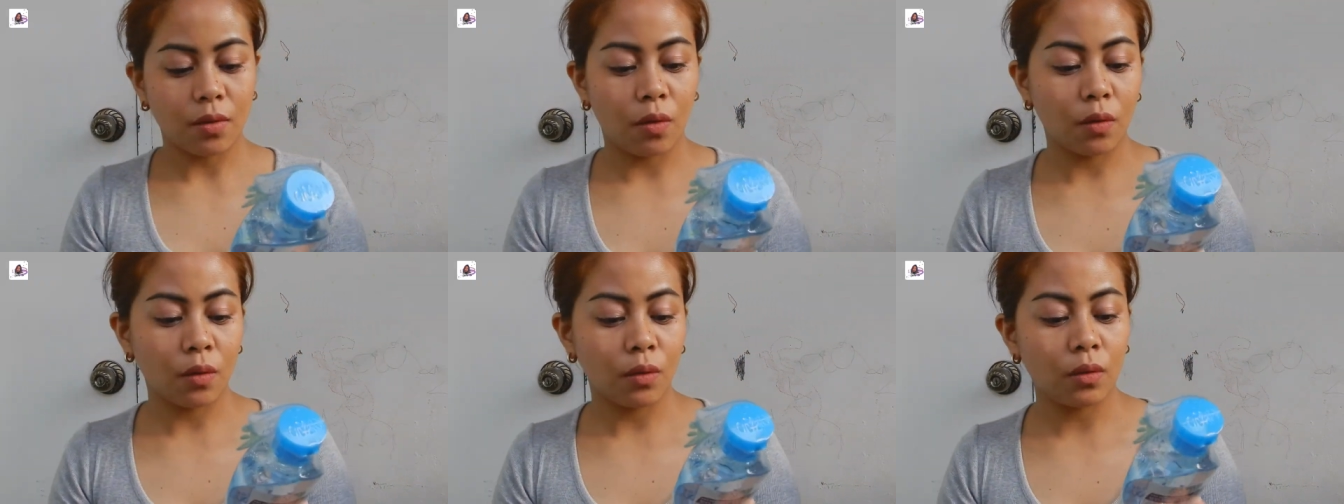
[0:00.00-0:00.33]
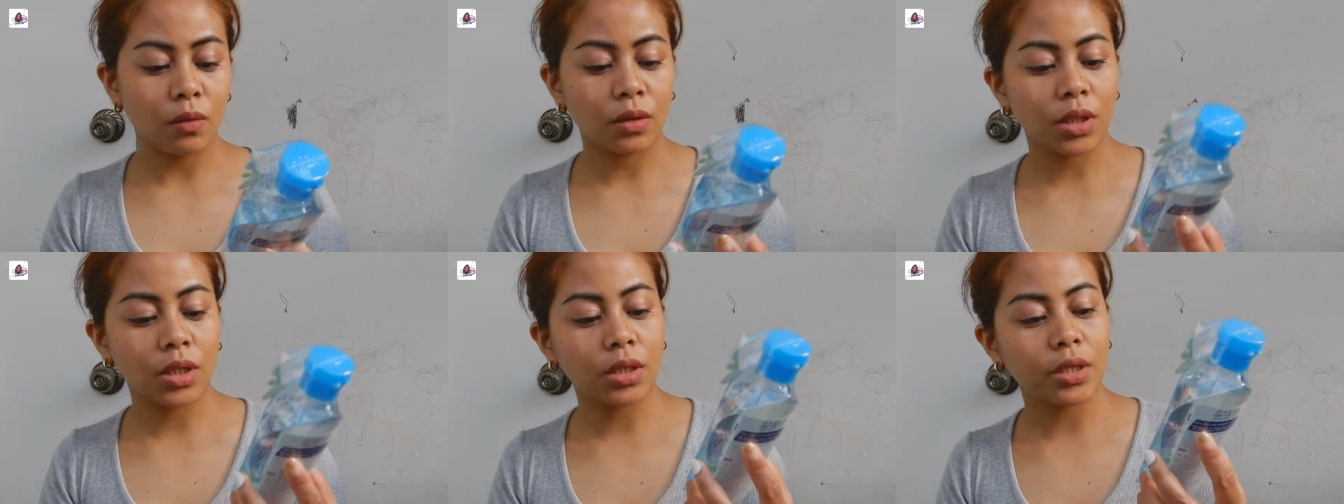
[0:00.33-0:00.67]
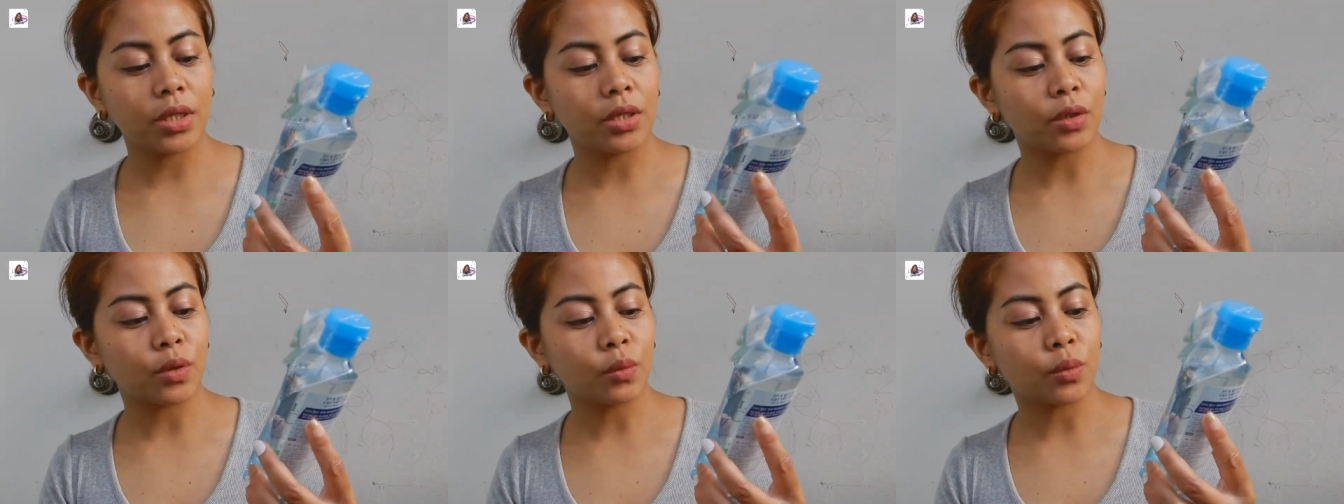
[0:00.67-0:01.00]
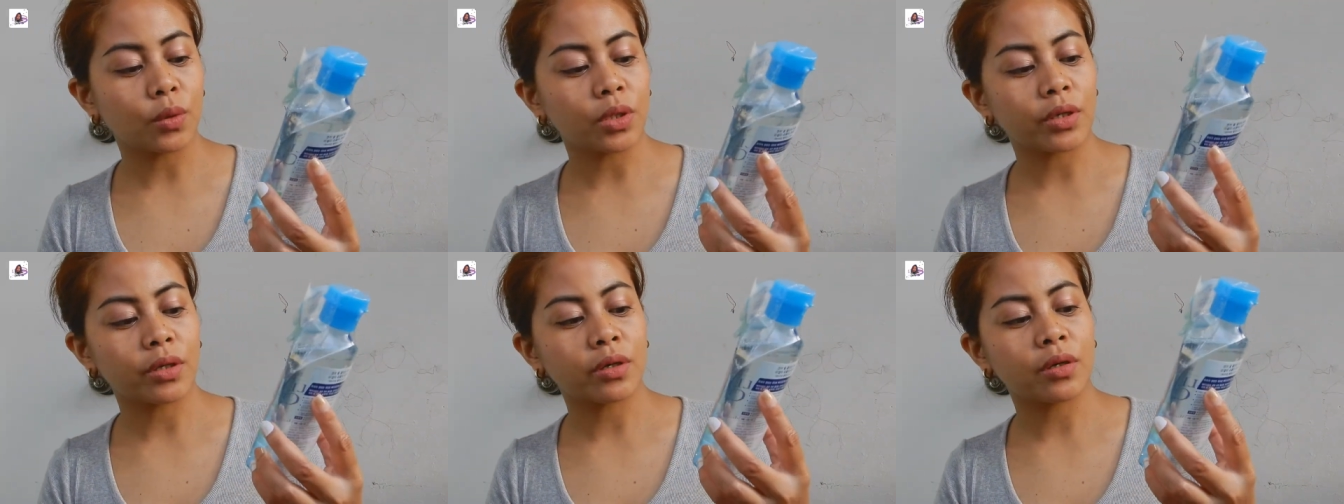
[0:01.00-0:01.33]
all clear
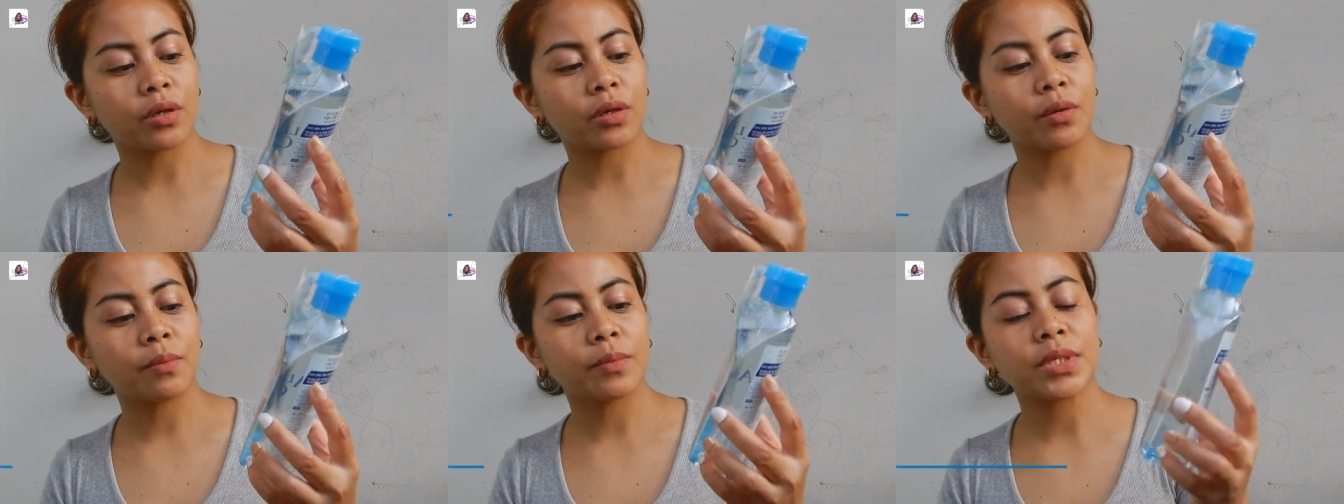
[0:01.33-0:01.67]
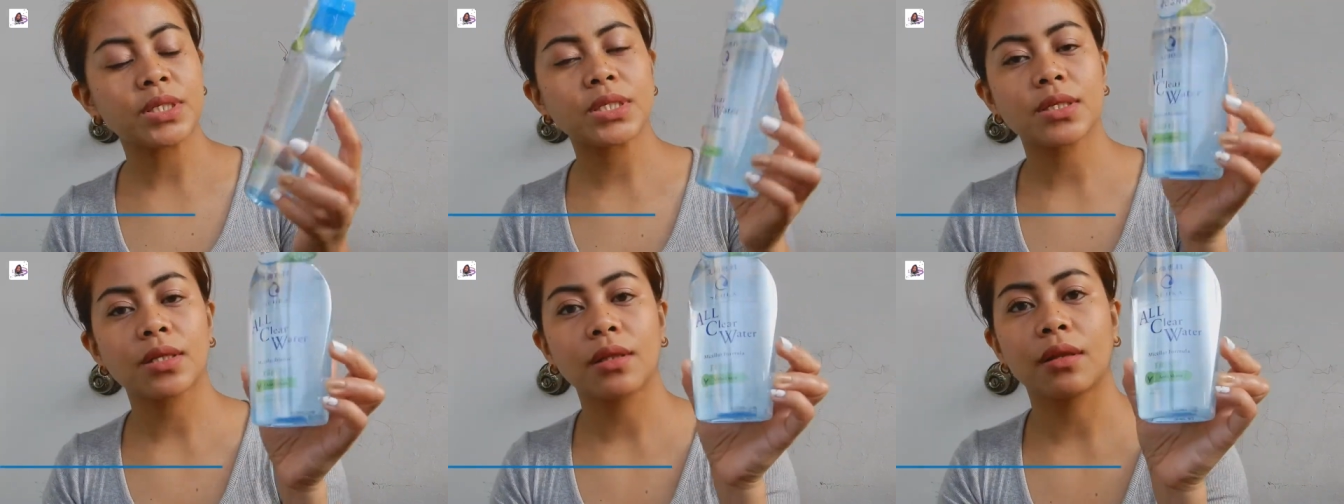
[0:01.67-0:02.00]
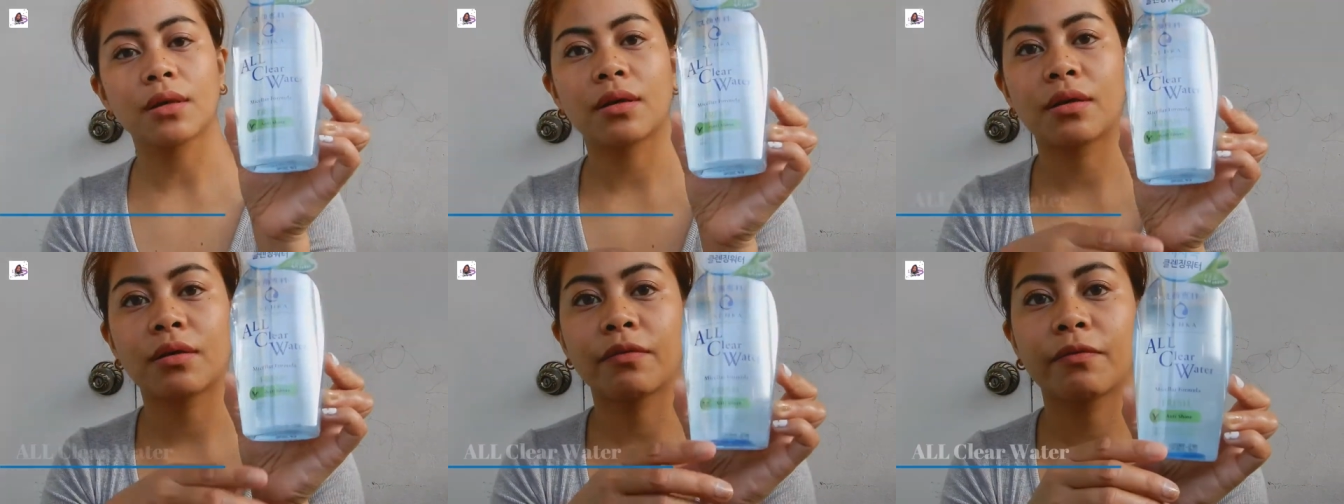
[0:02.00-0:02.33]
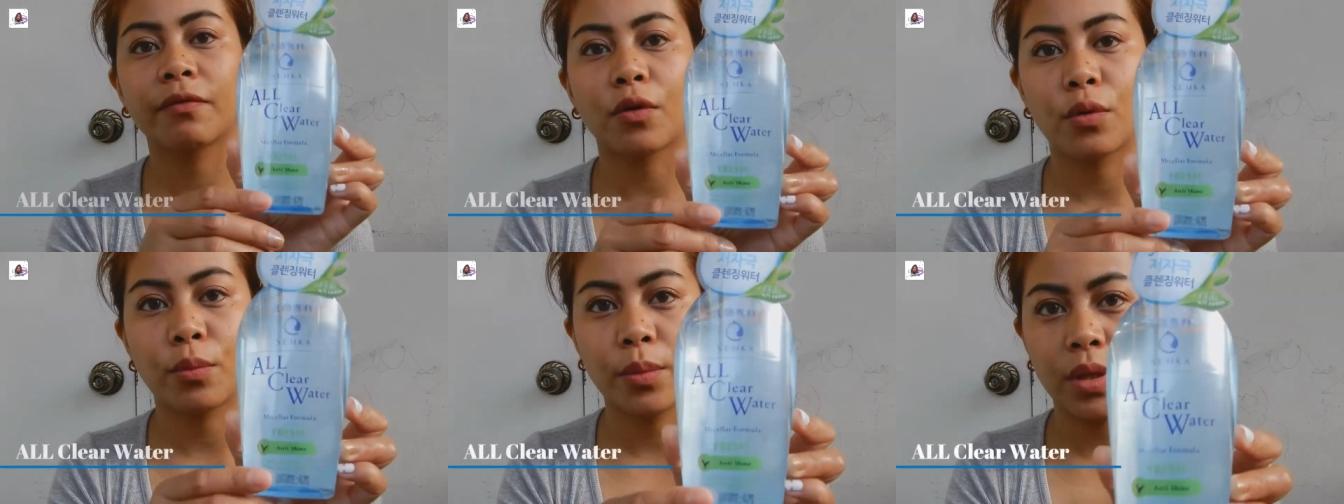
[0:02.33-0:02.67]
water micellar
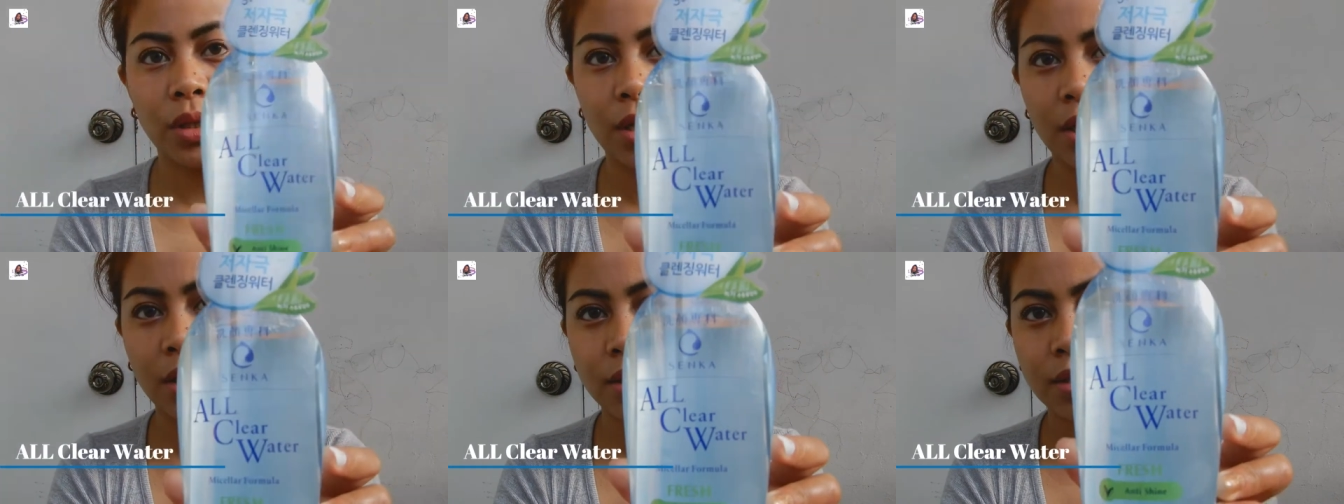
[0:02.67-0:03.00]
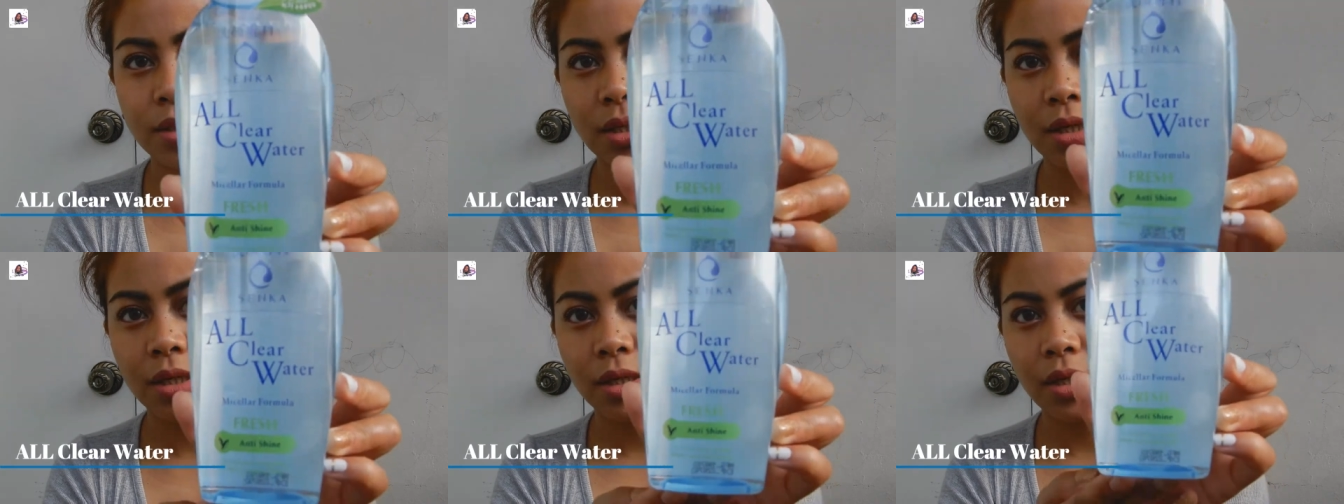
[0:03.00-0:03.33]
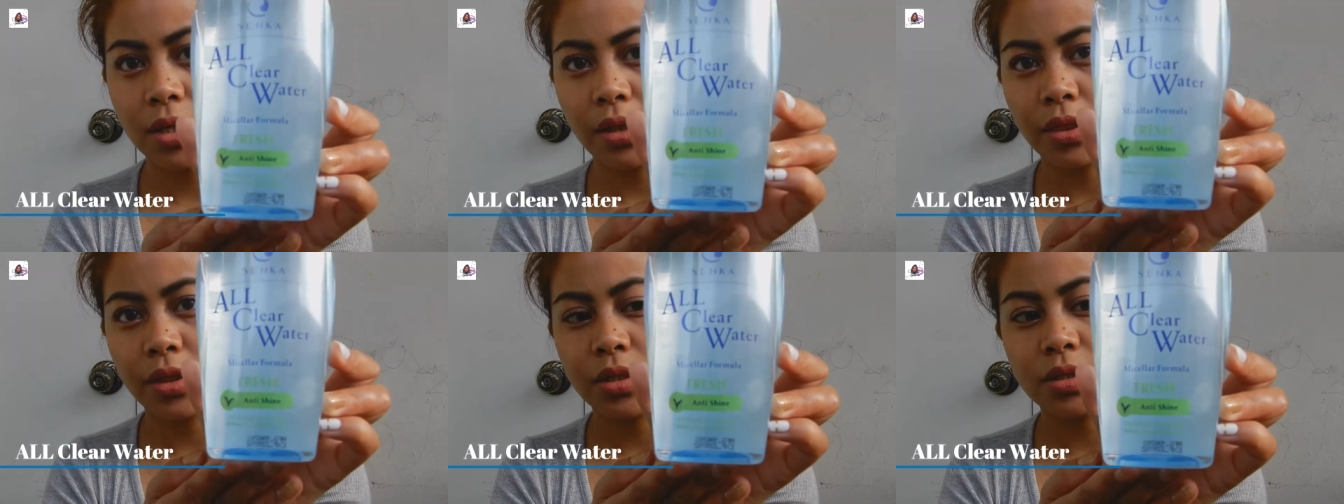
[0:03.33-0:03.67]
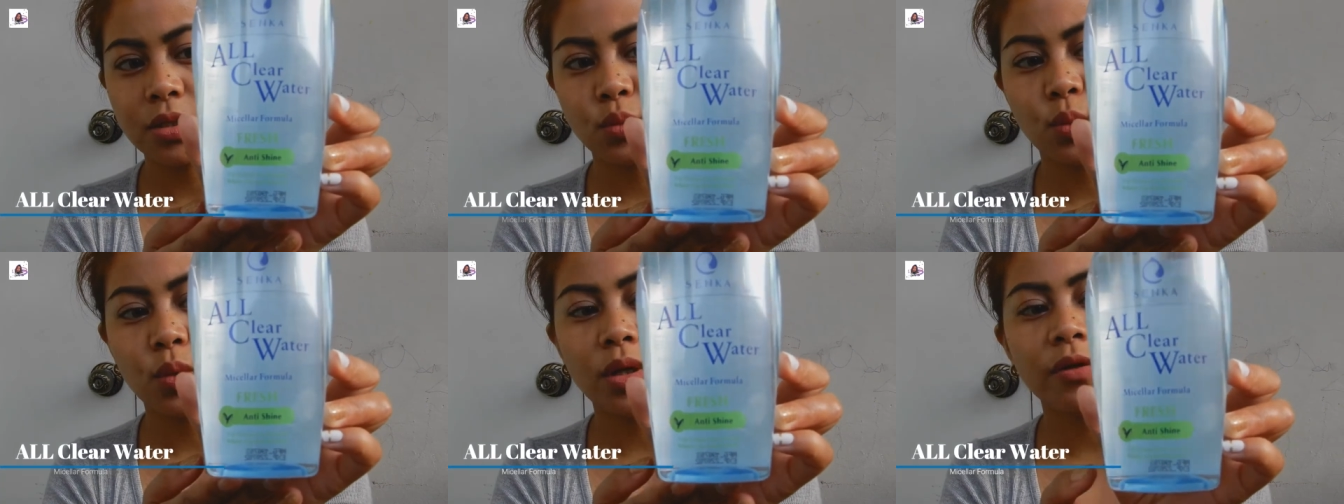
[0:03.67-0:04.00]
formula so i got
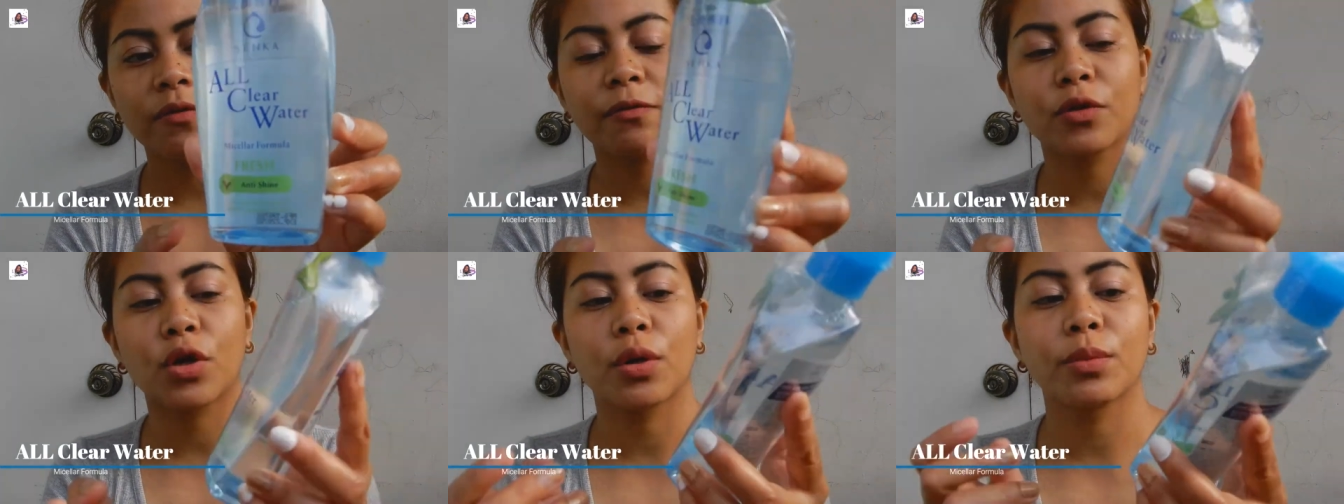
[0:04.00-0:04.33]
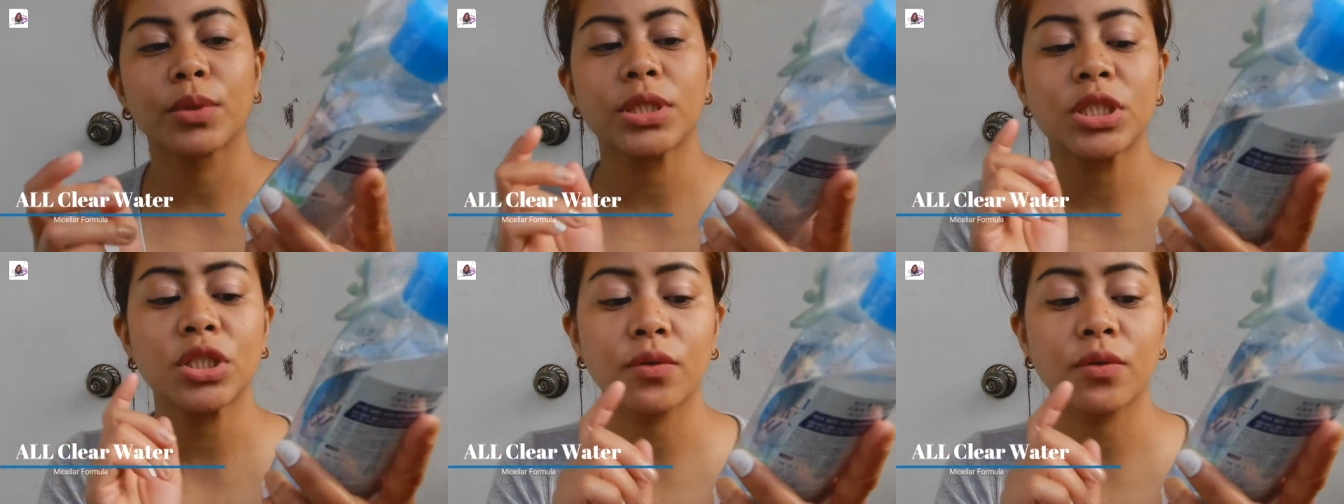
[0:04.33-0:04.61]
this one for a